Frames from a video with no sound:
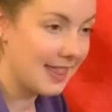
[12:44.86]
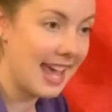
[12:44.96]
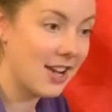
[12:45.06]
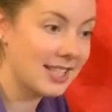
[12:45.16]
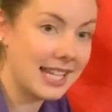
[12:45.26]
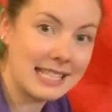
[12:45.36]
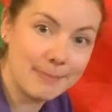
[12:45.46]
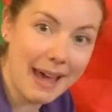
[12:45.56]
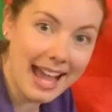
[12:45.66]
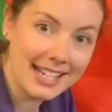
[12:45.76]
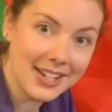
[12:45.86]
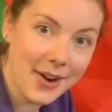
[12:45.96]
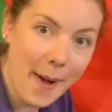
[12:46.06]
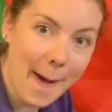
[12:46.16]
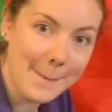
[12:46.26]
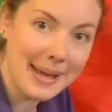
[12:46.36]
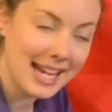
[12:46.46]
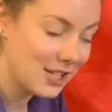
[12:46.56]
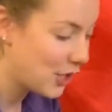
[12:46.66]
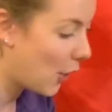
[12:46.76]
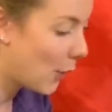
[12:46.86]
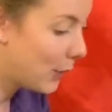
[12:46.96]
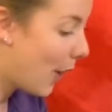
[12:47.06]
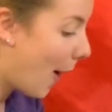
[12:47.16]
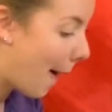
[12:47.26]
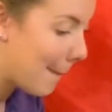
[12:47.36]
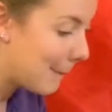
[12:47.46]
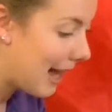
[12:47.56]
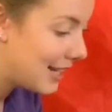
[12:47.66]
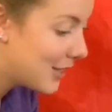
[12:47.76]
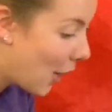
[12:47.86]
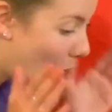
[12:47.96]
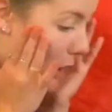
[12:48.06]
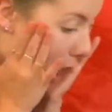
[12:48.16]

There's a spider on my toe, on my toe.